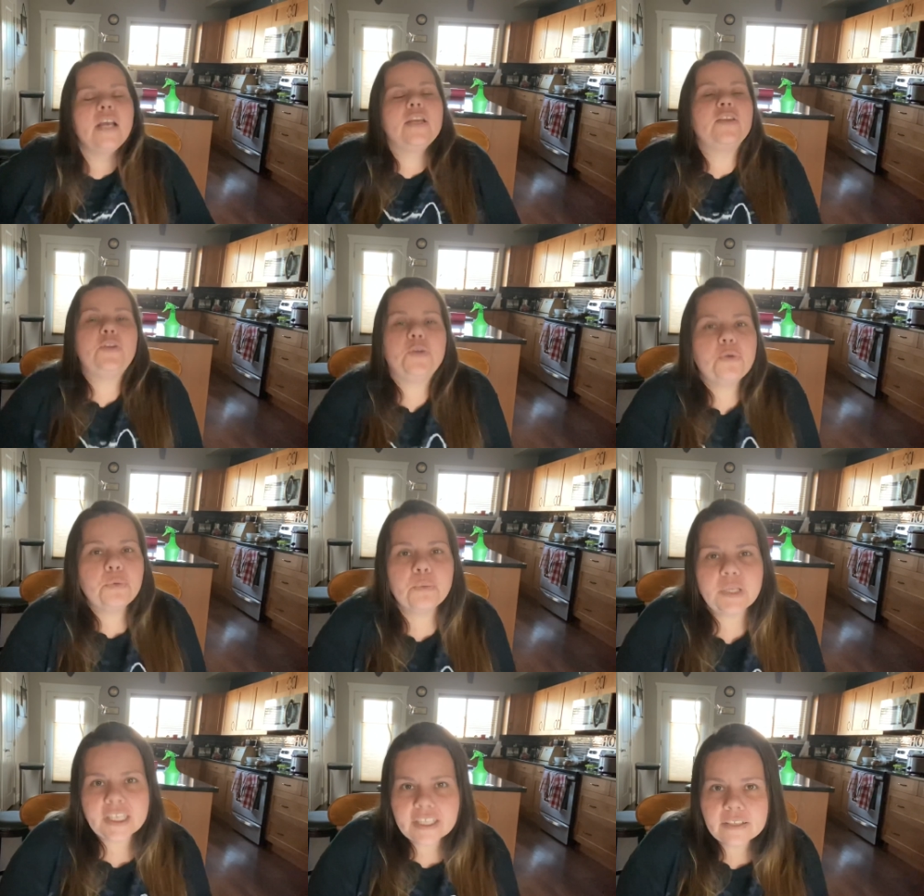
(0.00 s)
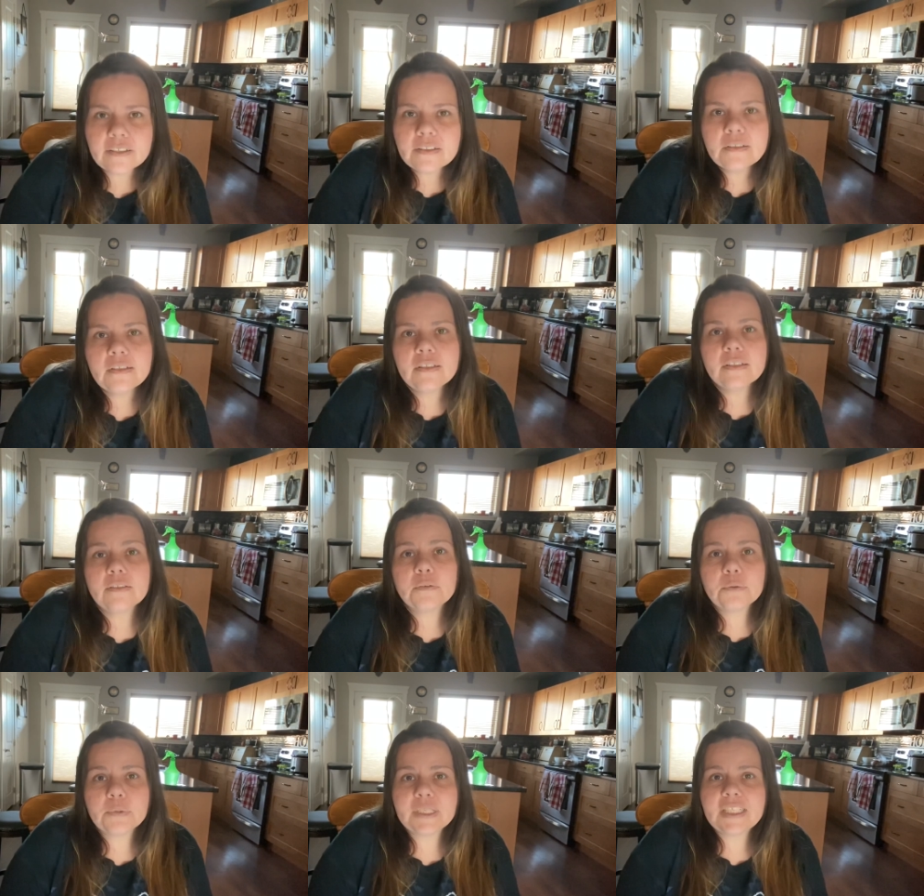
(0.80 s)
you will
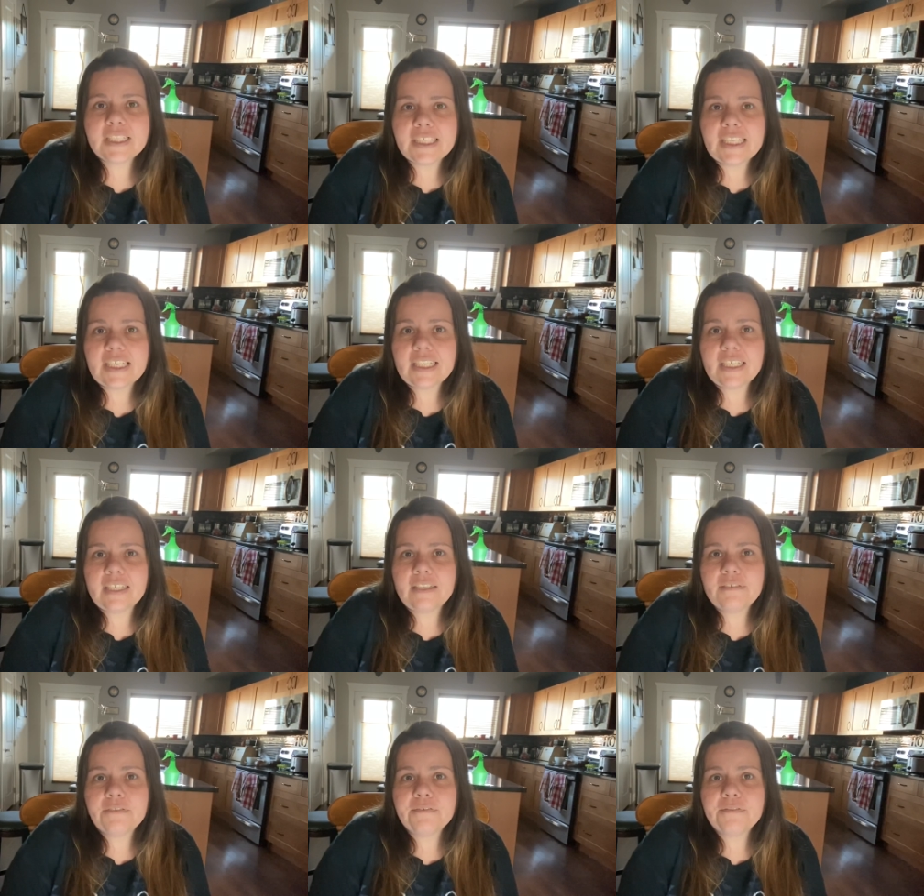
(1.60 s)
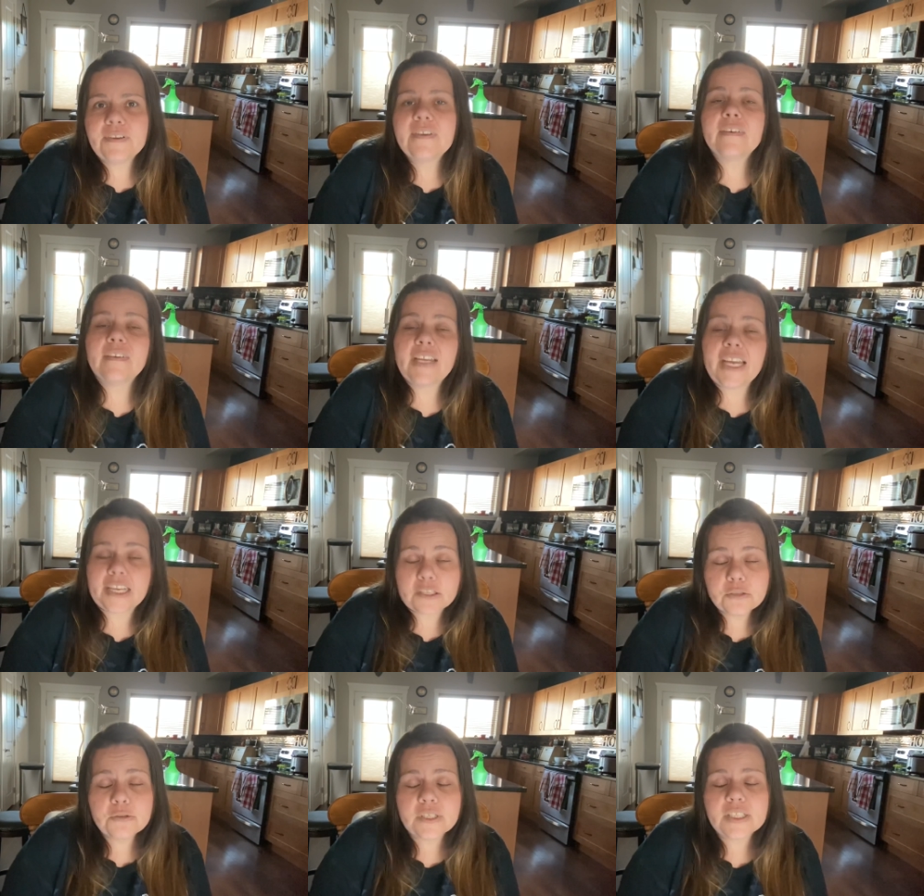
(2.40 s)
receive
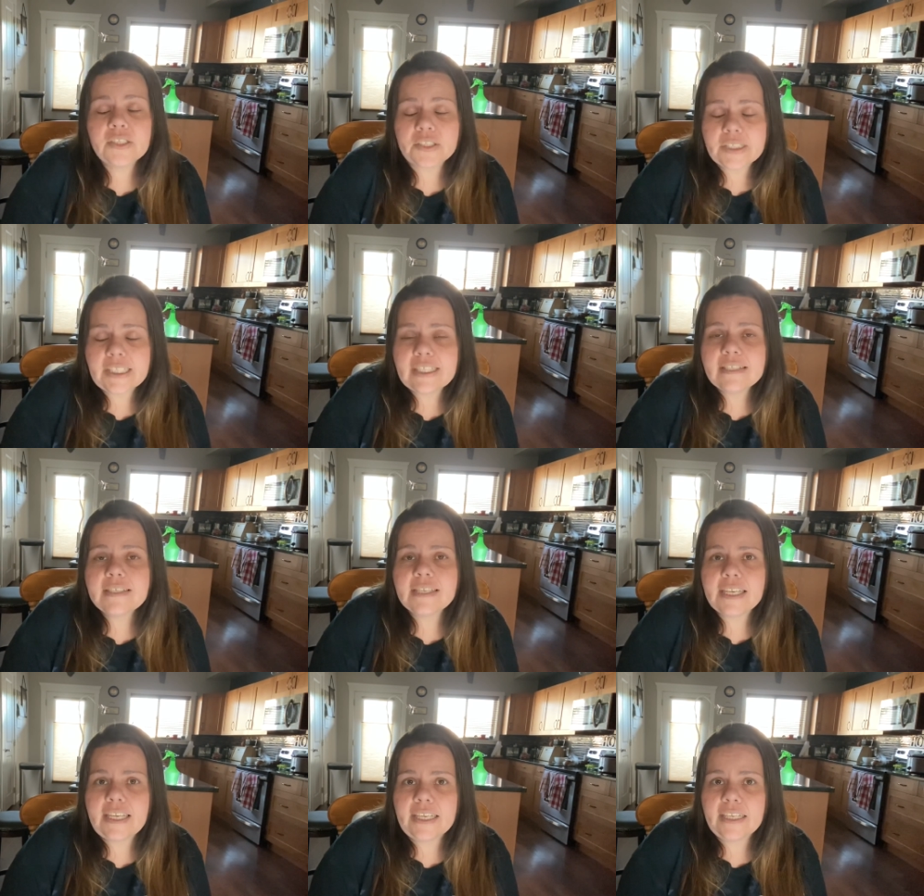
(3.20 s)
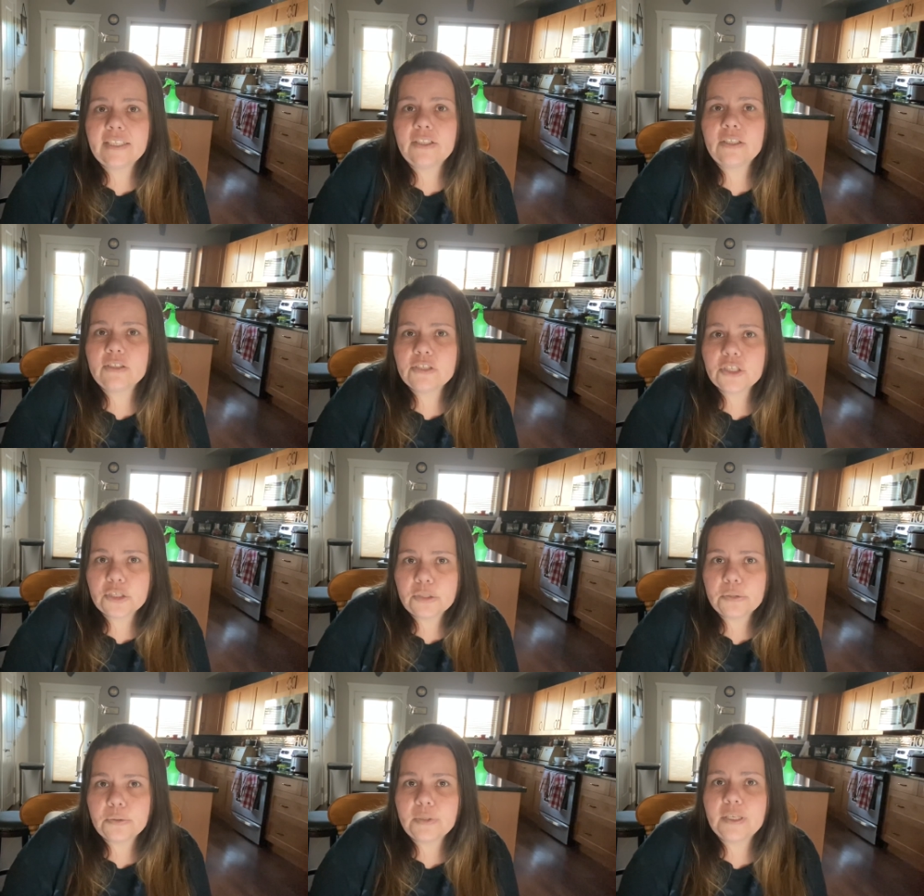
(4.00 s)
extra goodies in your
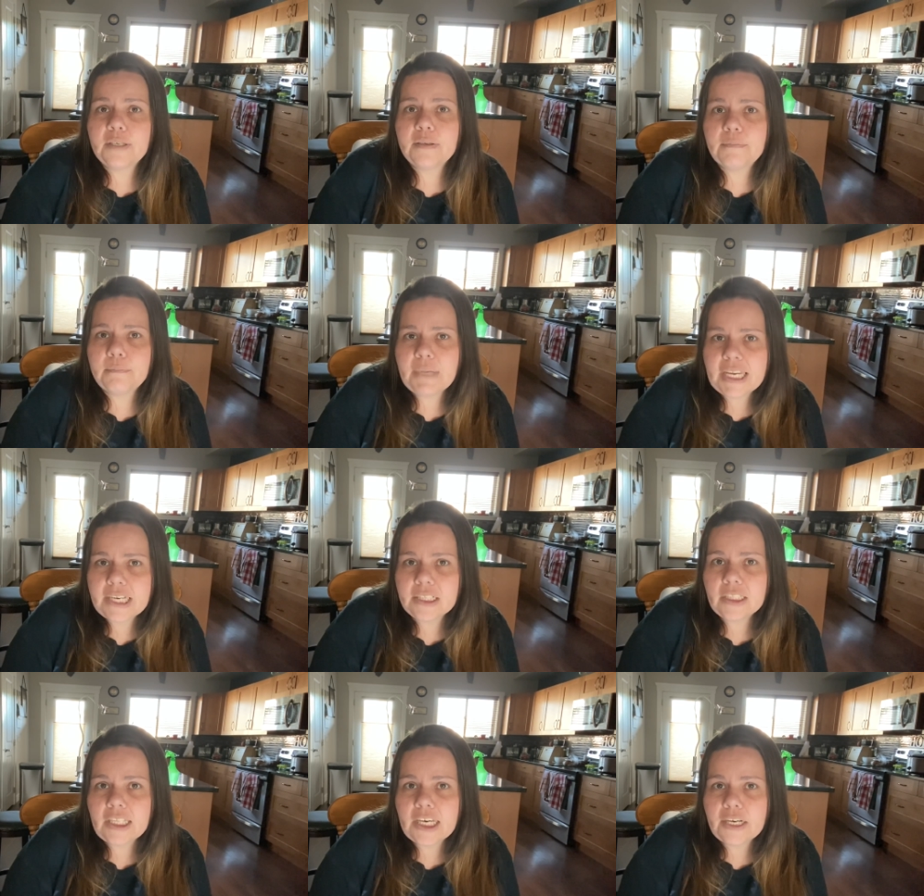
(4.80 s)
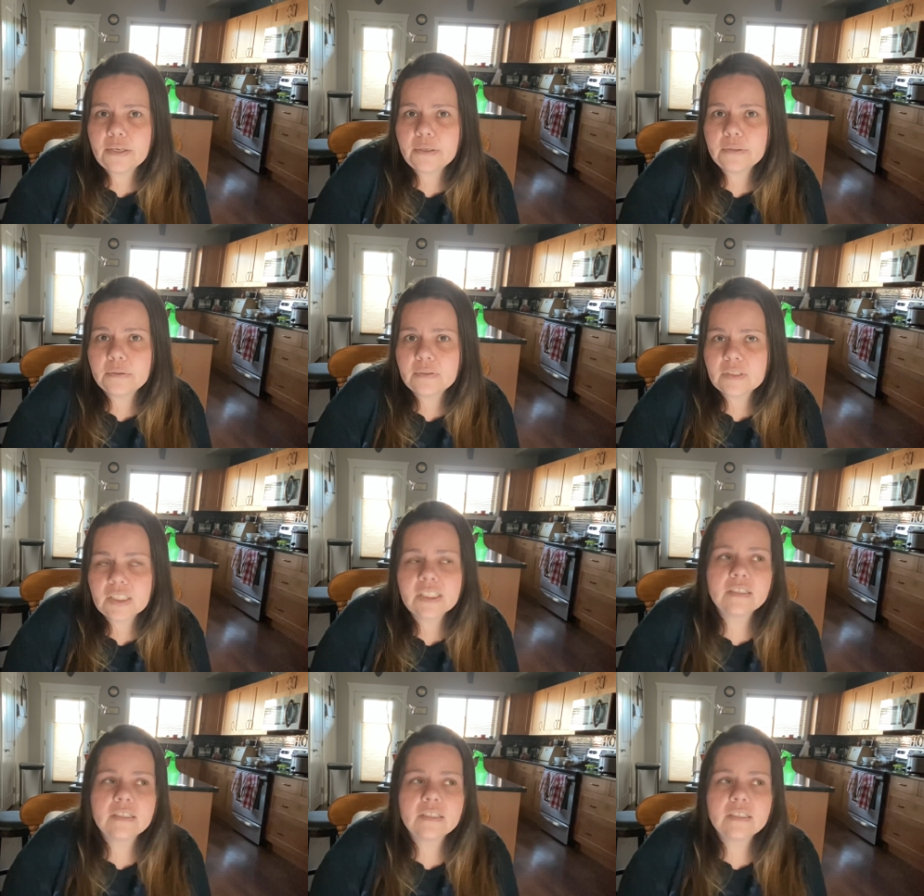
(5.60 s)
June mail out,